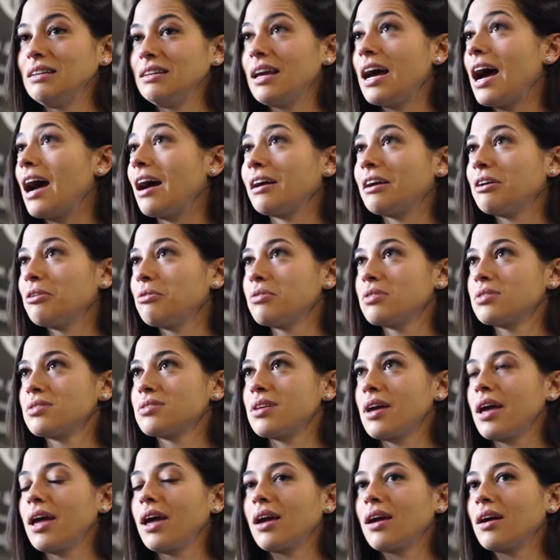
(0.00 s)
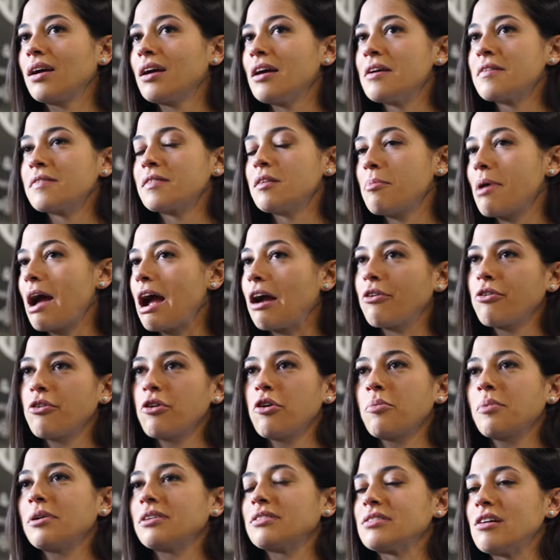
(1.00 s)
yeah, it was like the back
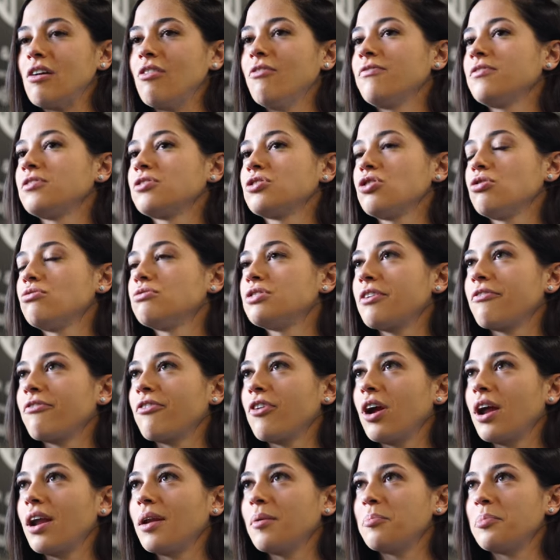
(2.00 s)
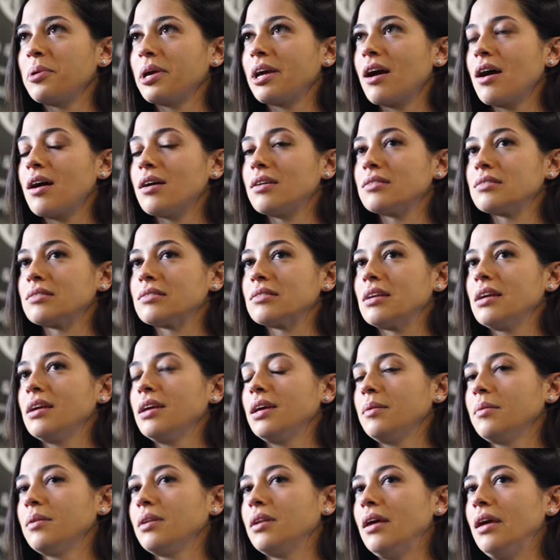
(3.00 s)
room itself is so different because
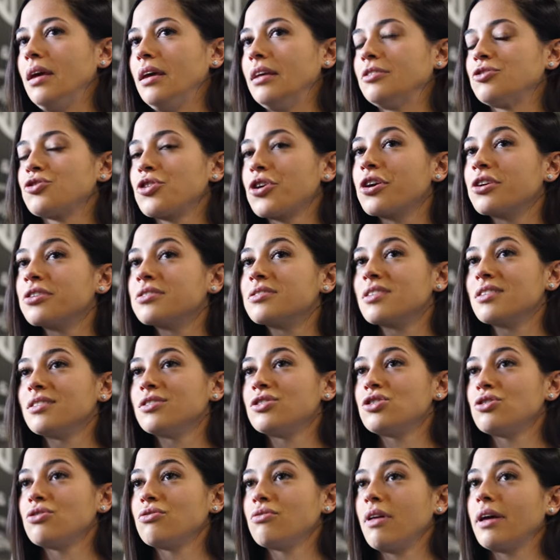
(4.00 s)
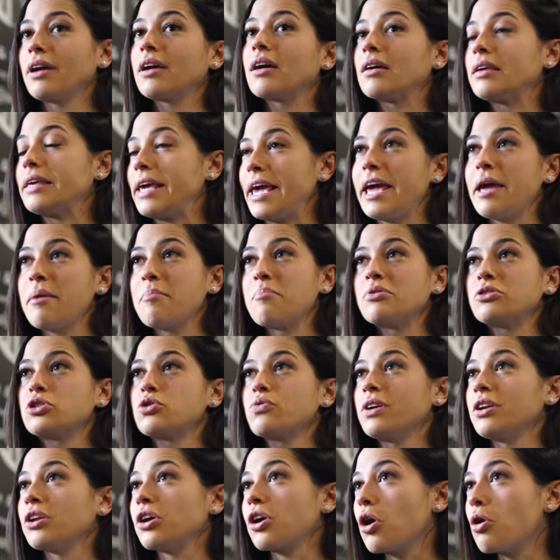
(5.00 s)
it it turns into like a game
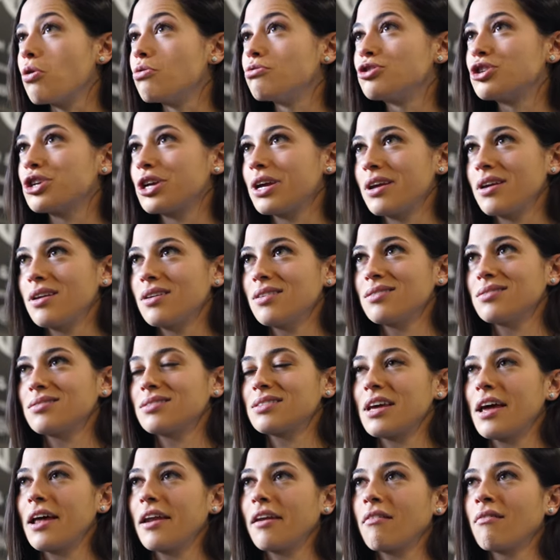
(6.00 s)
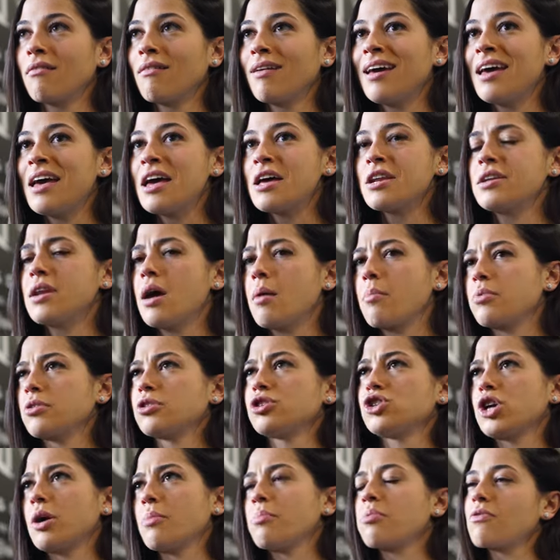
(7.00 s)
between coaches and
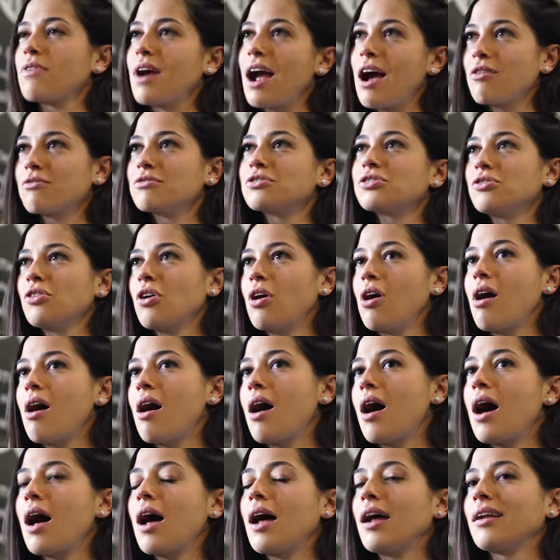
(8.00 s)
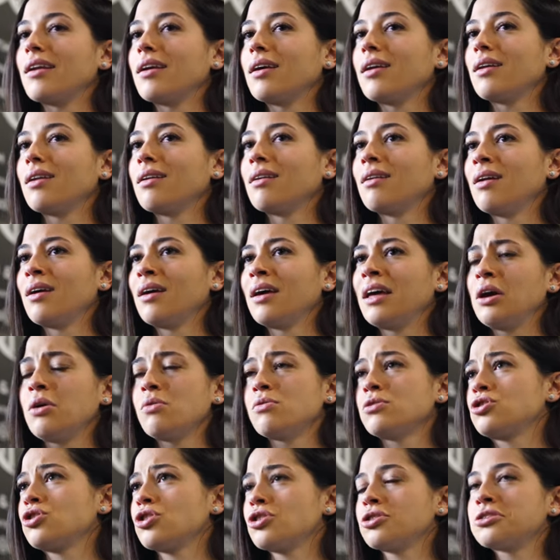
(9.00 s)
numbers jump around a lot and it
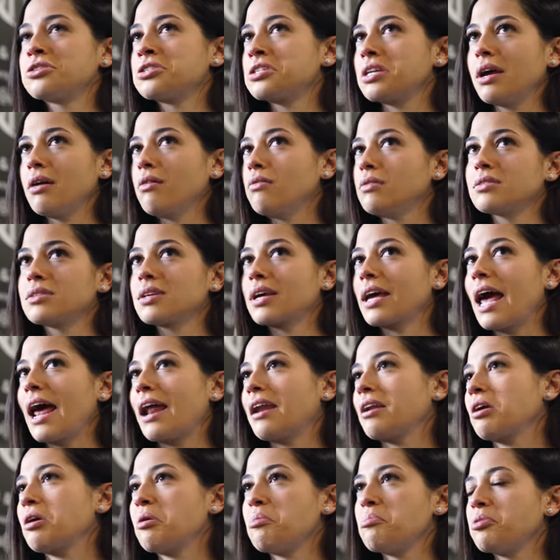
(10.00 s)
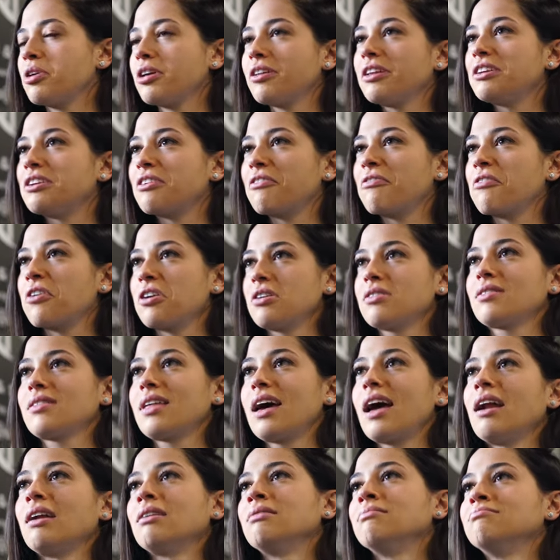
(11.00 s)
was just it was again completely different
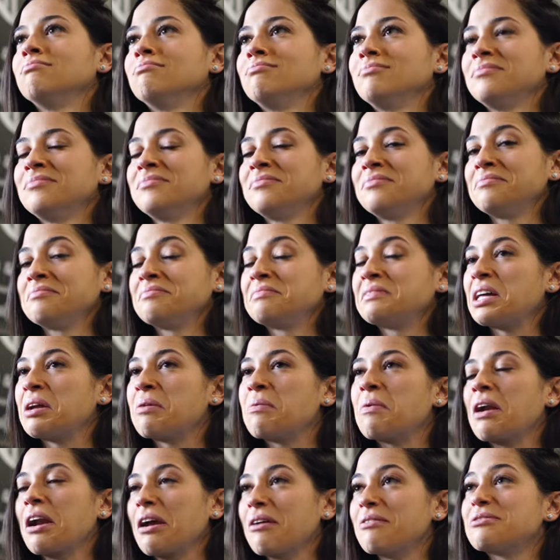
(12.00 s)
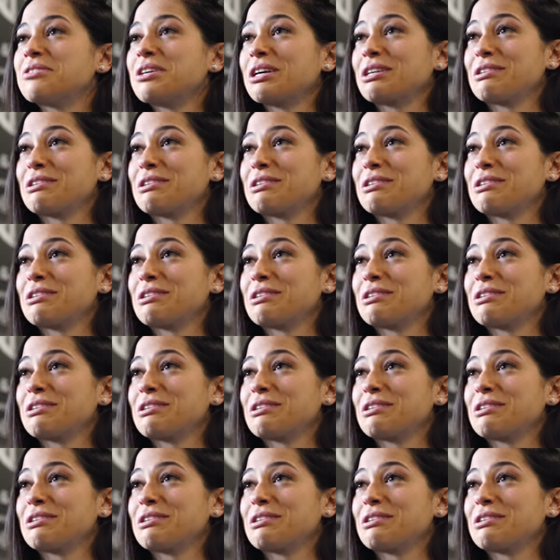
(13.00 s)
than than what I was